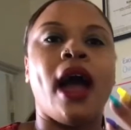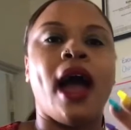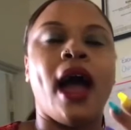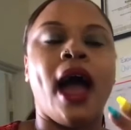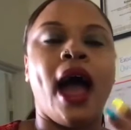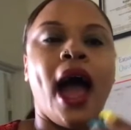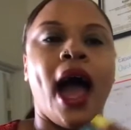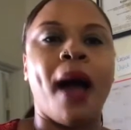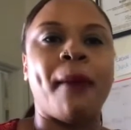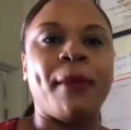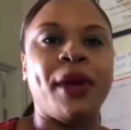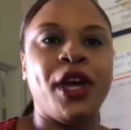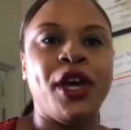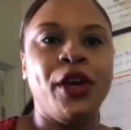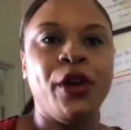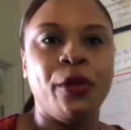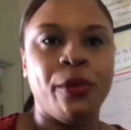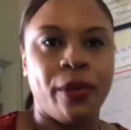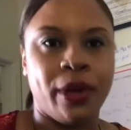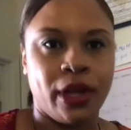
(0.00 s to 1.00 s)
I'm
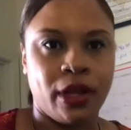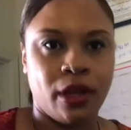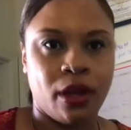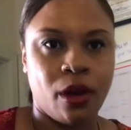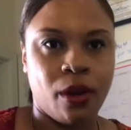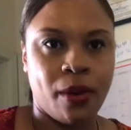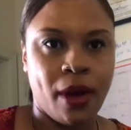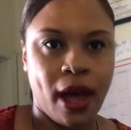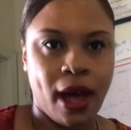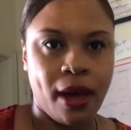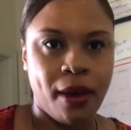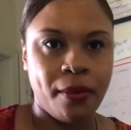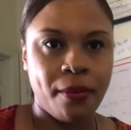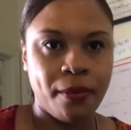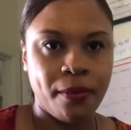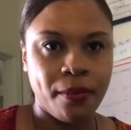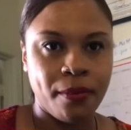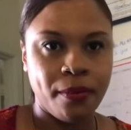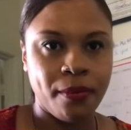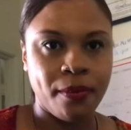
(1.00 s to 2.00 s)
human, okay?
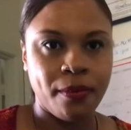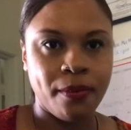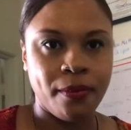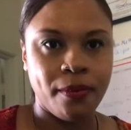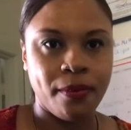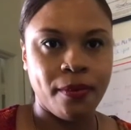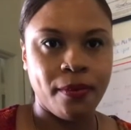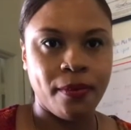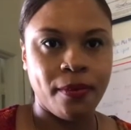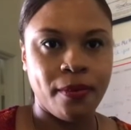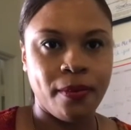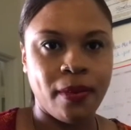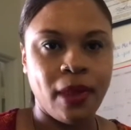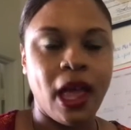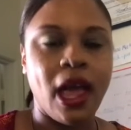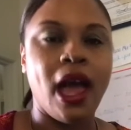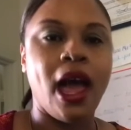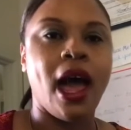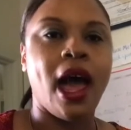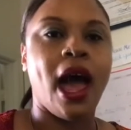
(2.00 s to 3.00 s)

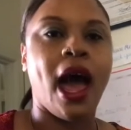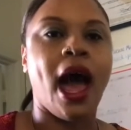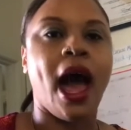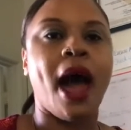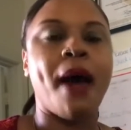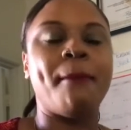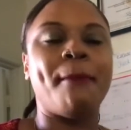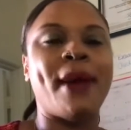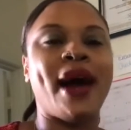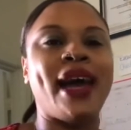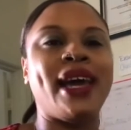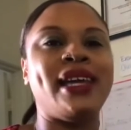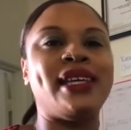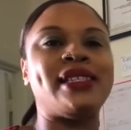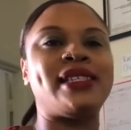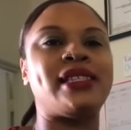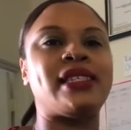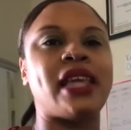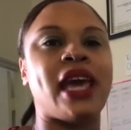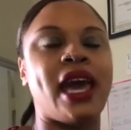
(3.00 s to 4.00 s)
I might
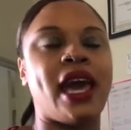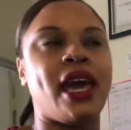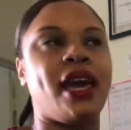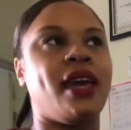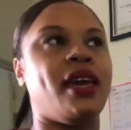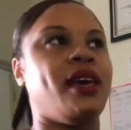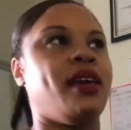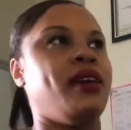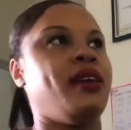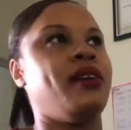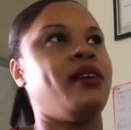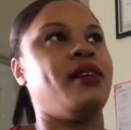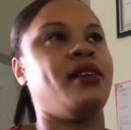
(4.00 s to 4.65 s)
say